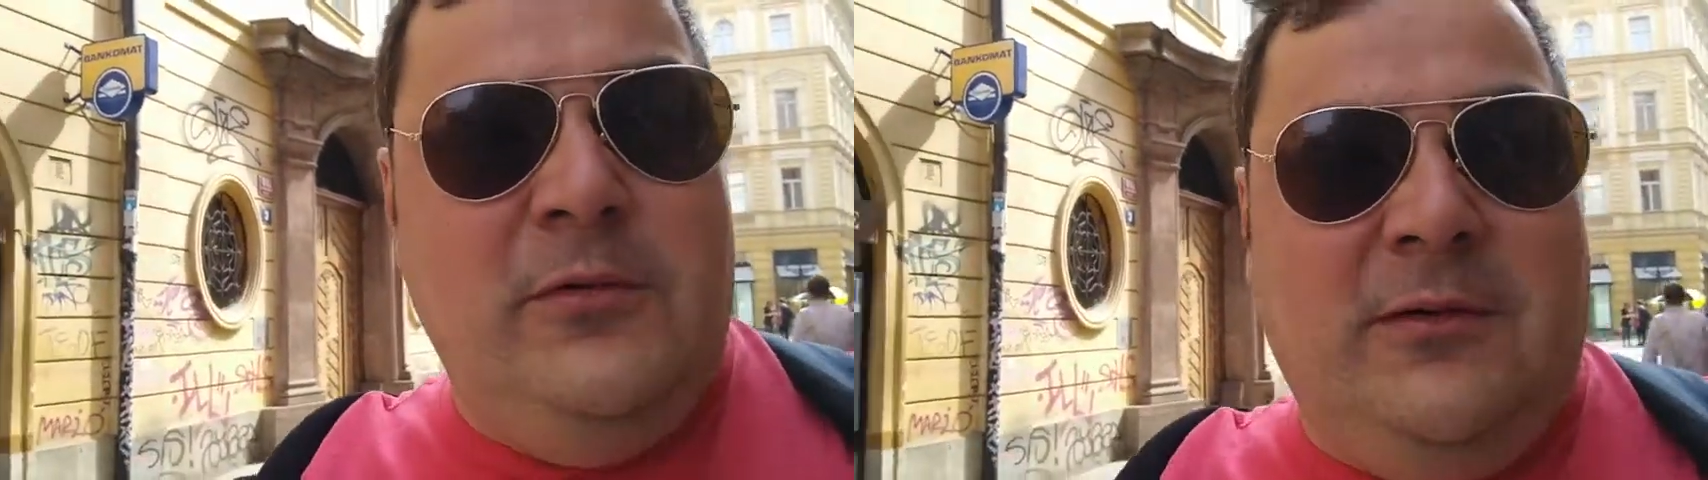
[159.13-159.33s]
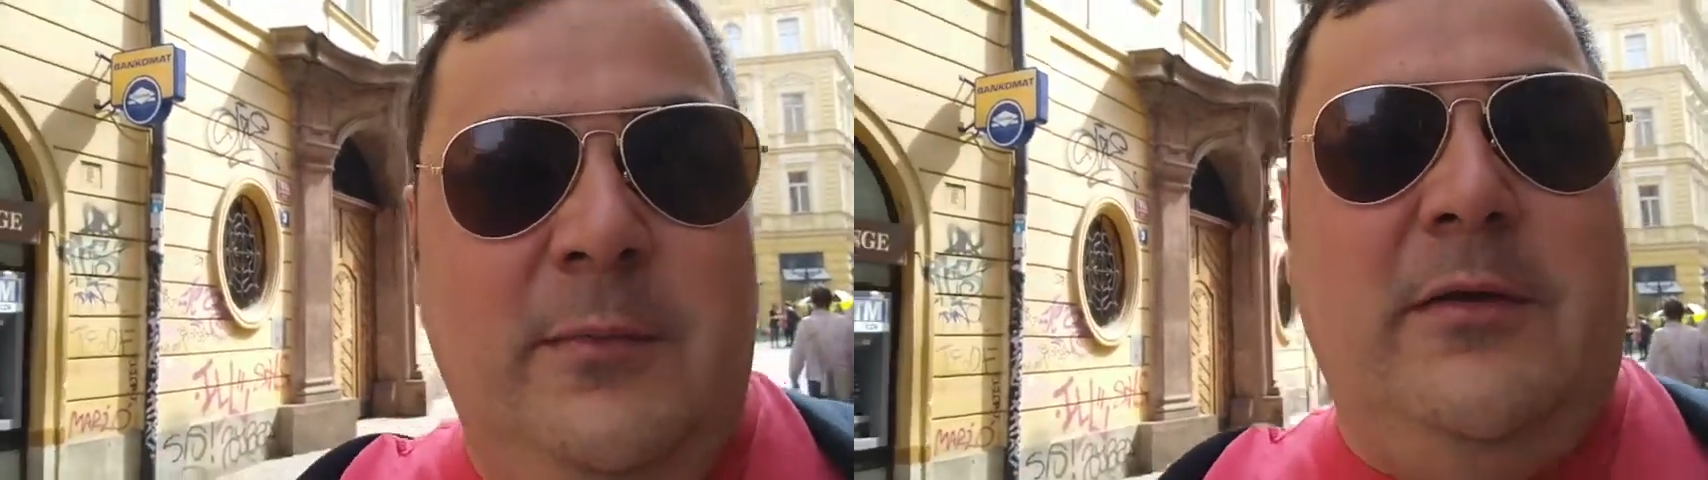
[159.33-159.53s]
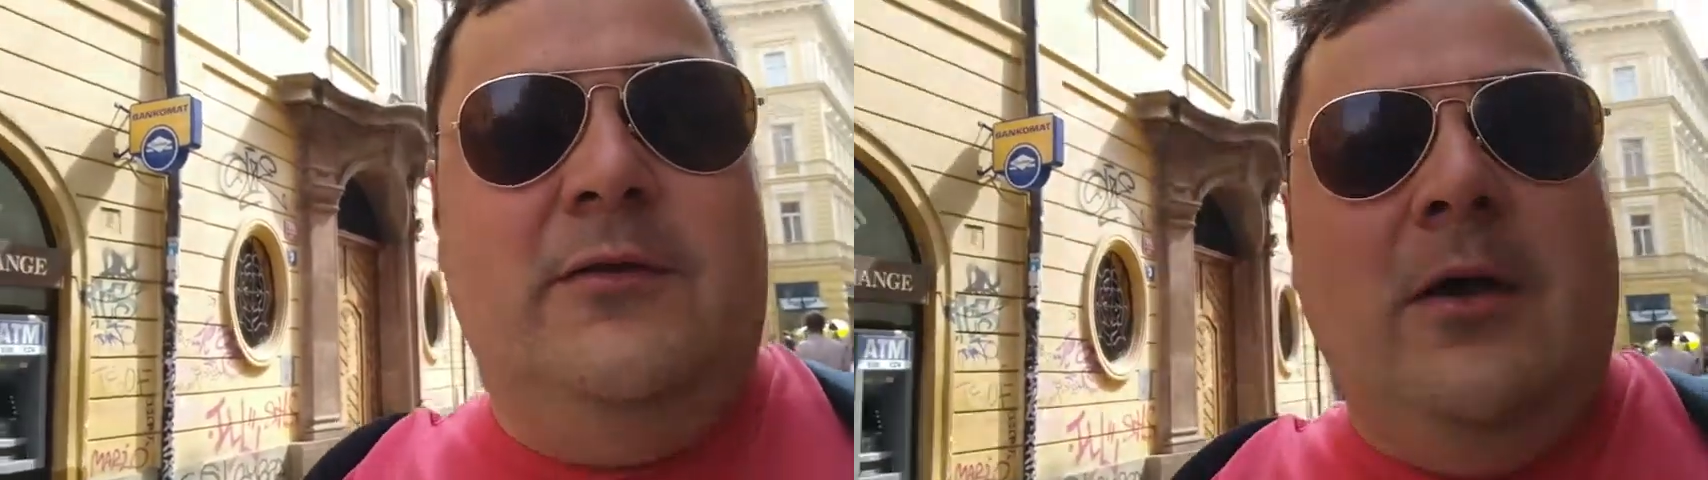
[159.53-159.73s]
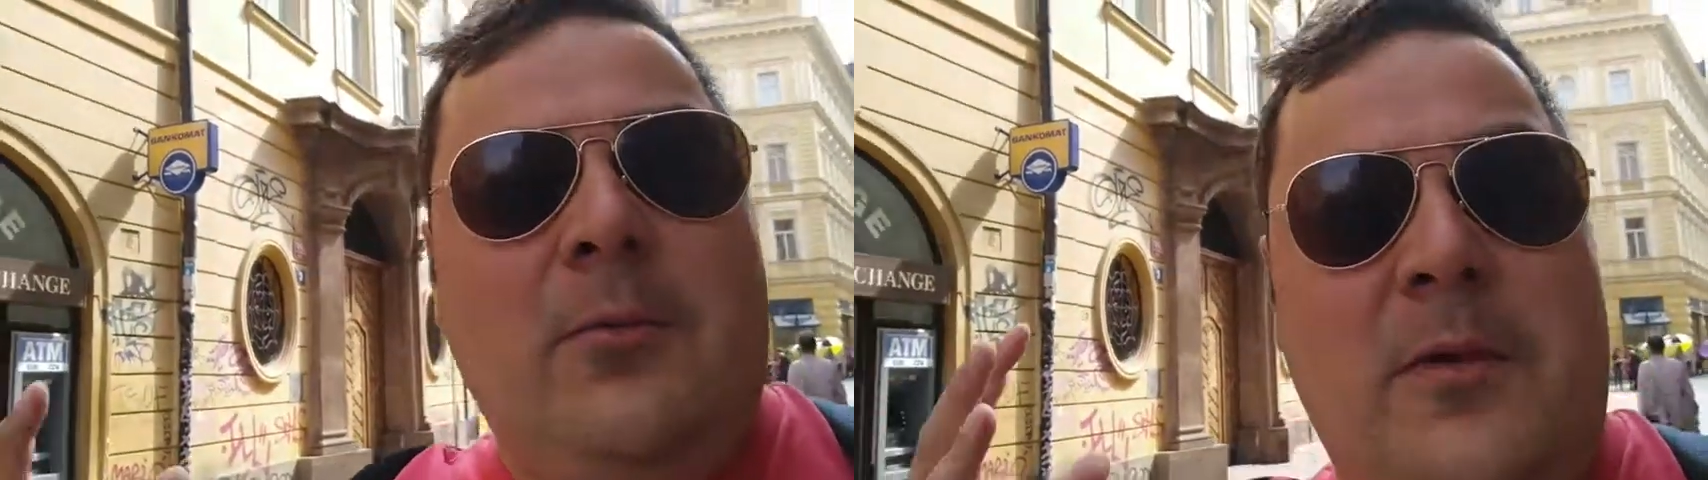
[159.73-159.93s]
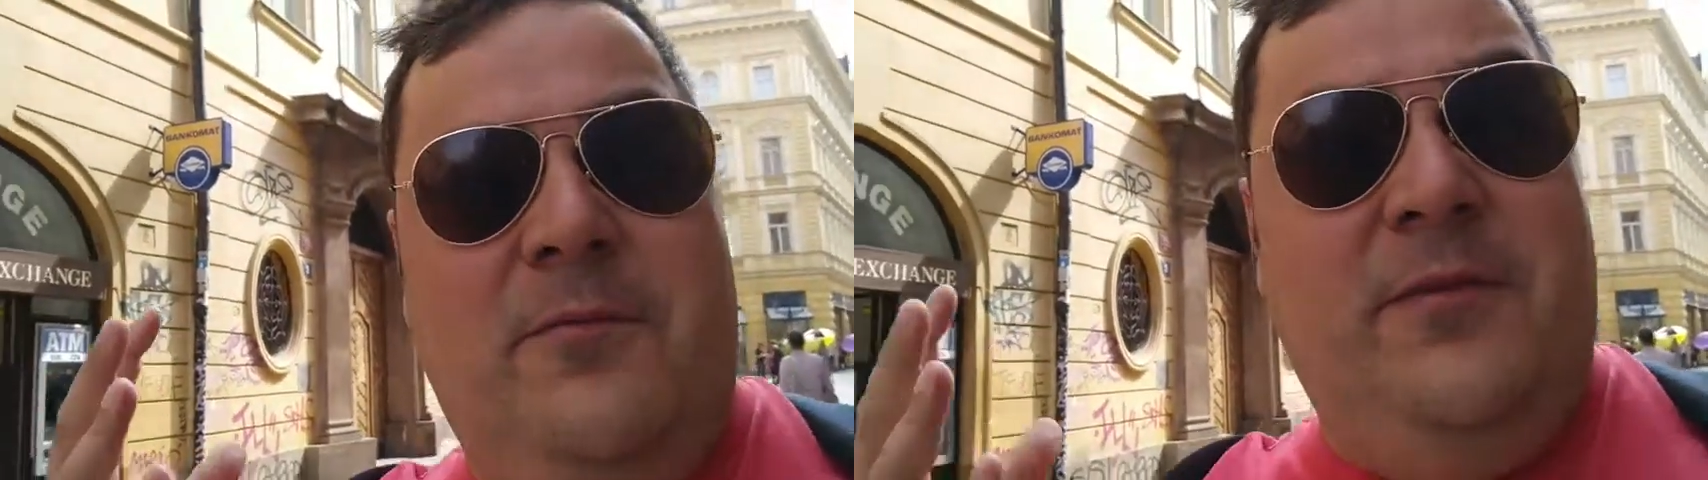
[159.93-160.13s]
because our
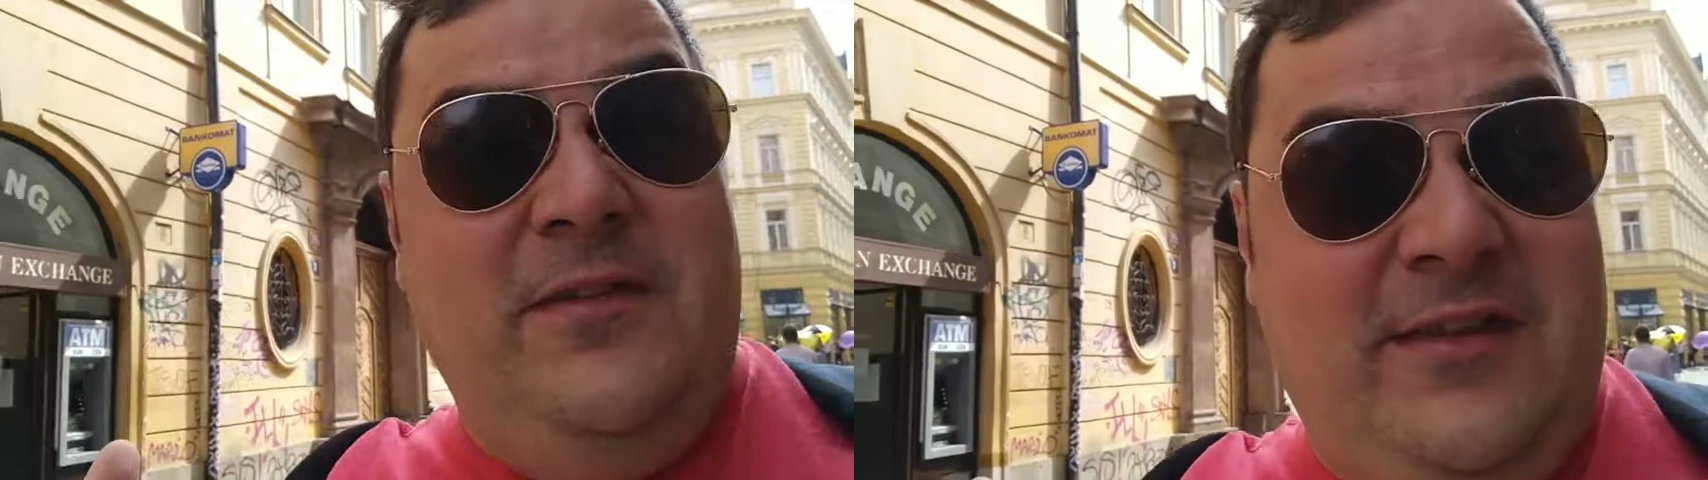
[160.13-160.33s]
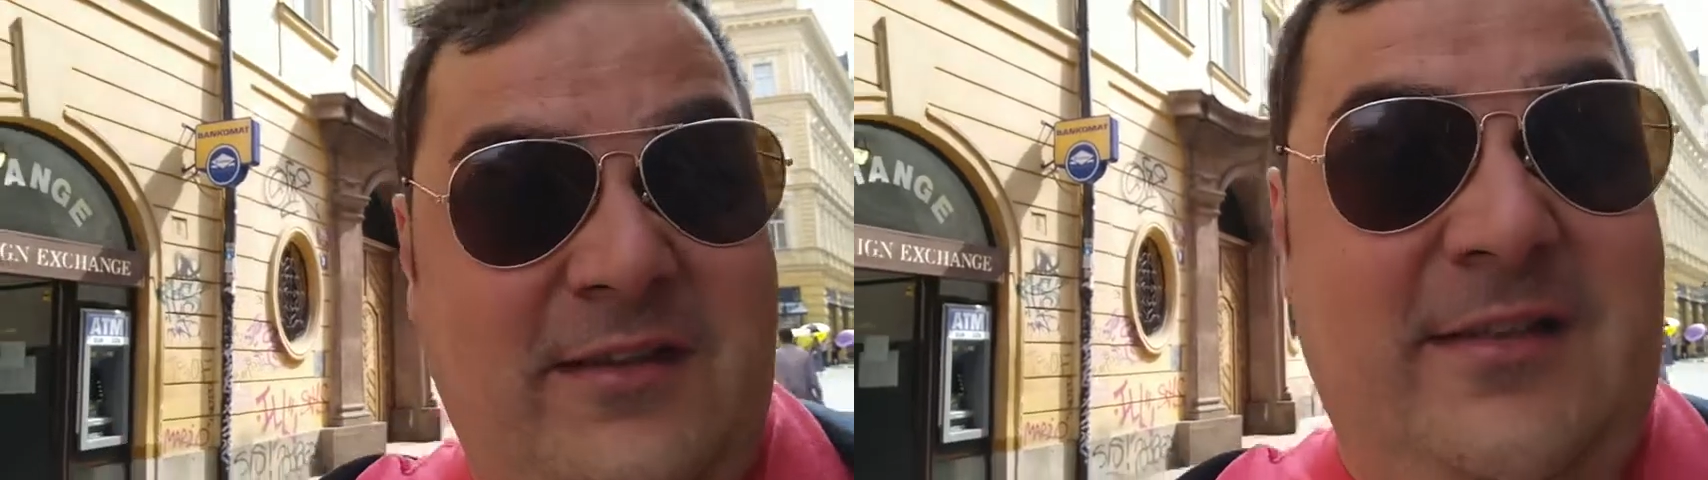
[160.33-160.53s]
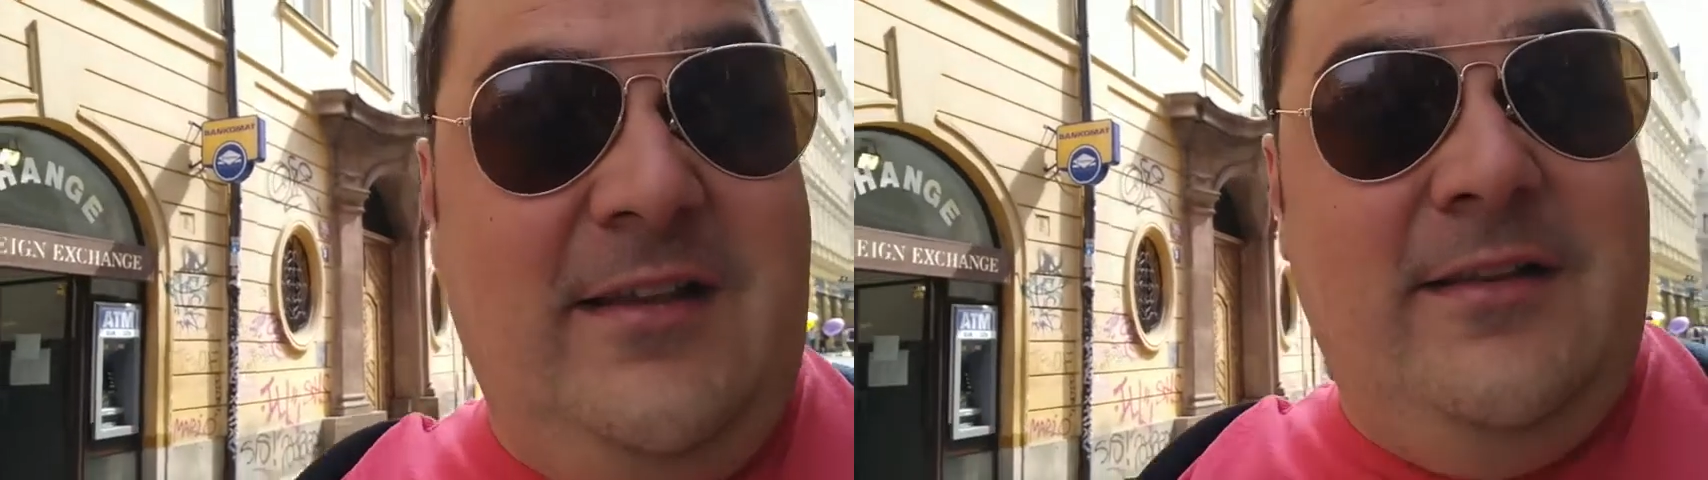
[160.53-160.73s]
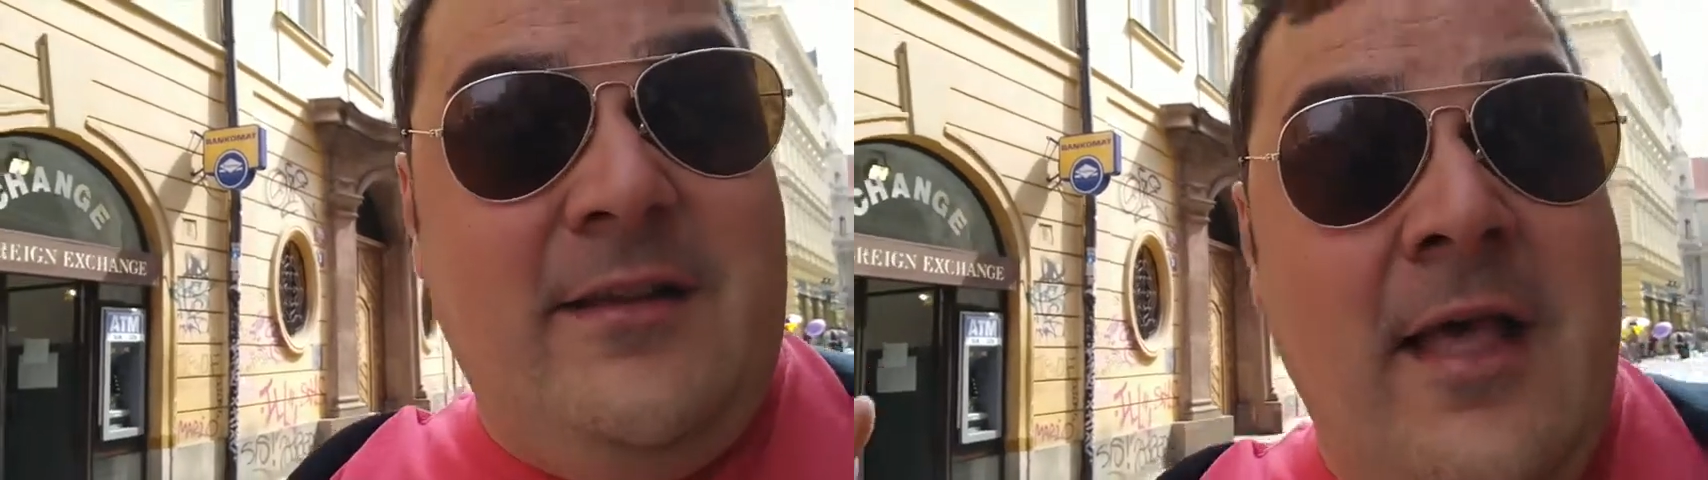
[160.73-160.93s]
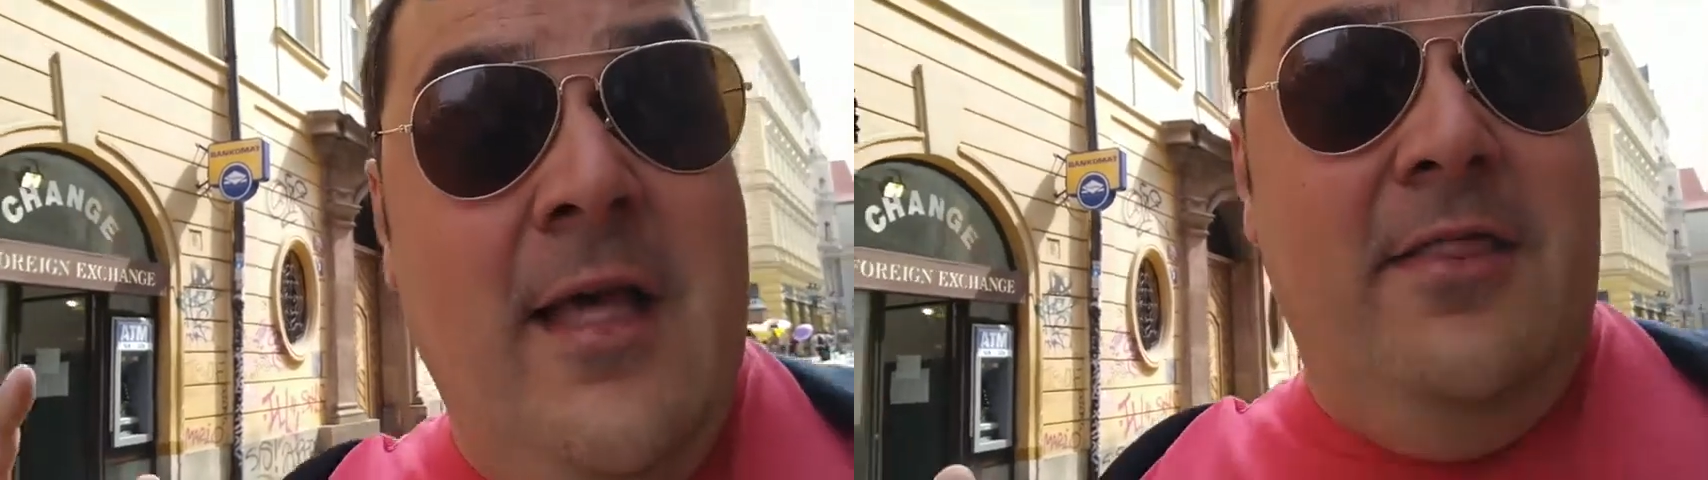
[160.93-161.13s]
physics and
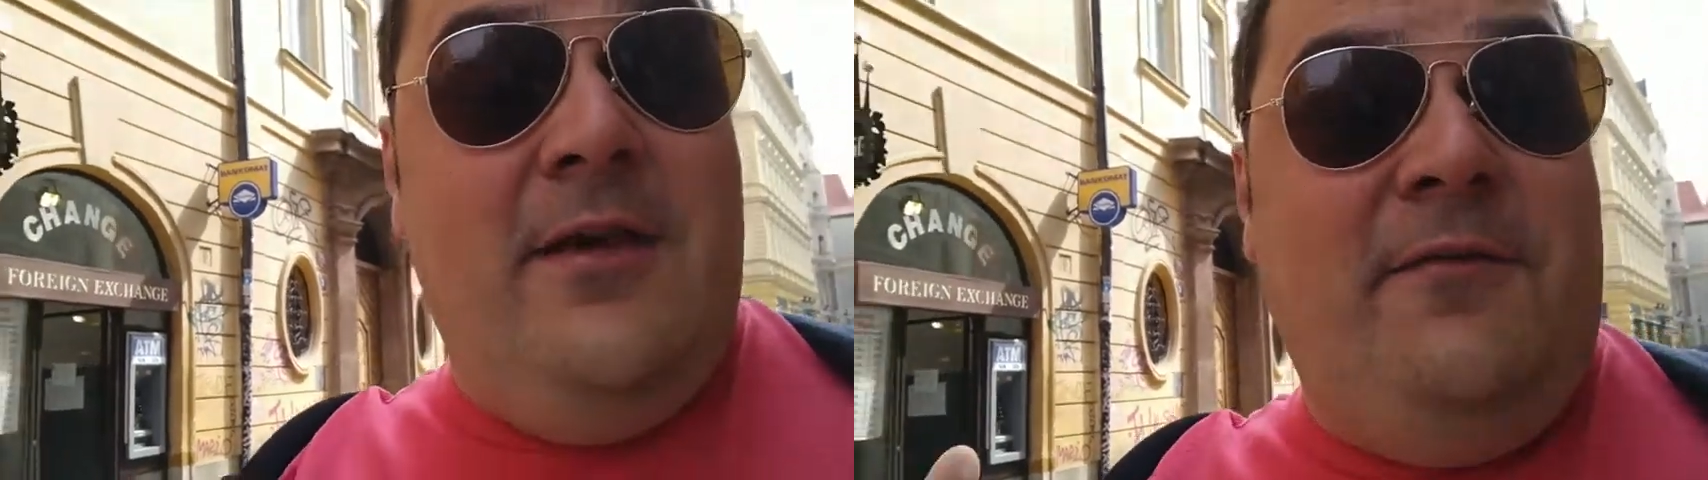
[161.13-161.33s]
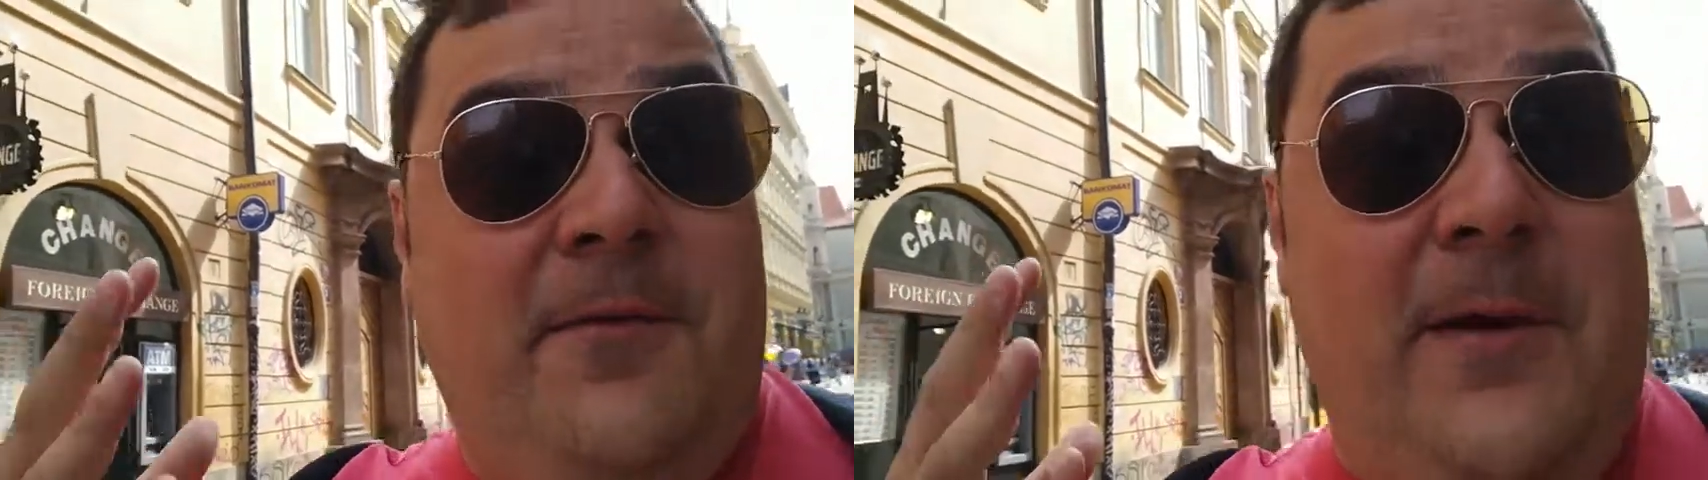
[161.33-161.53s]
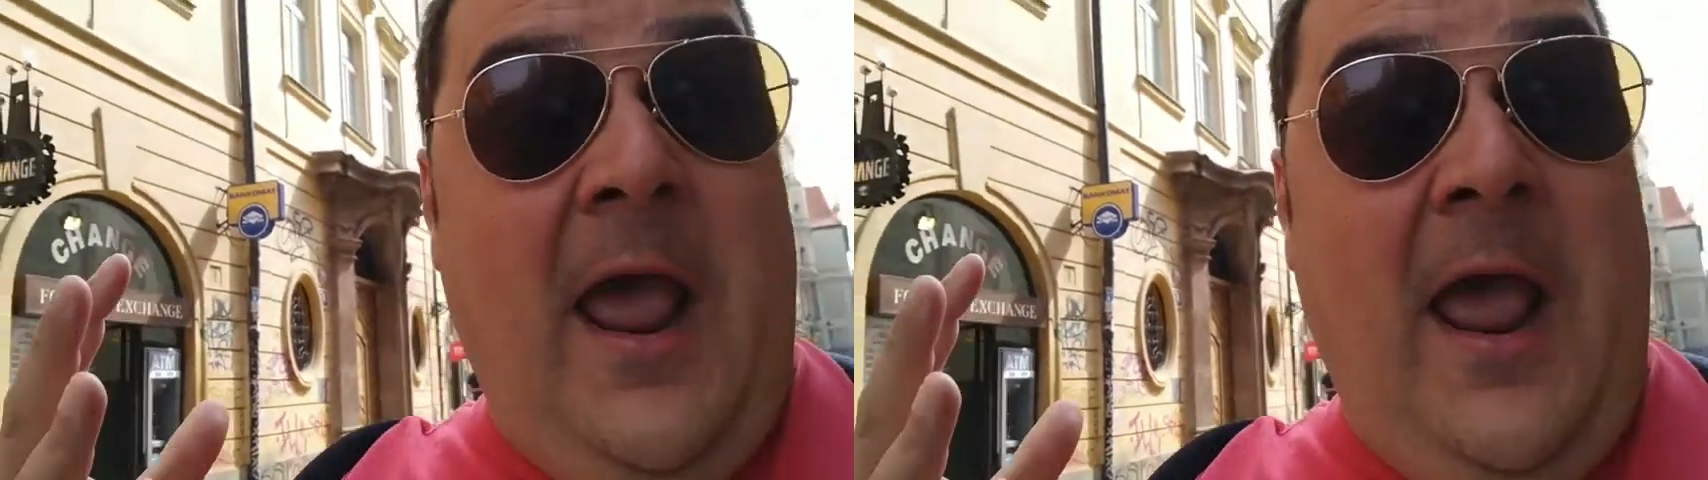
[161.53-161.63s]
therefore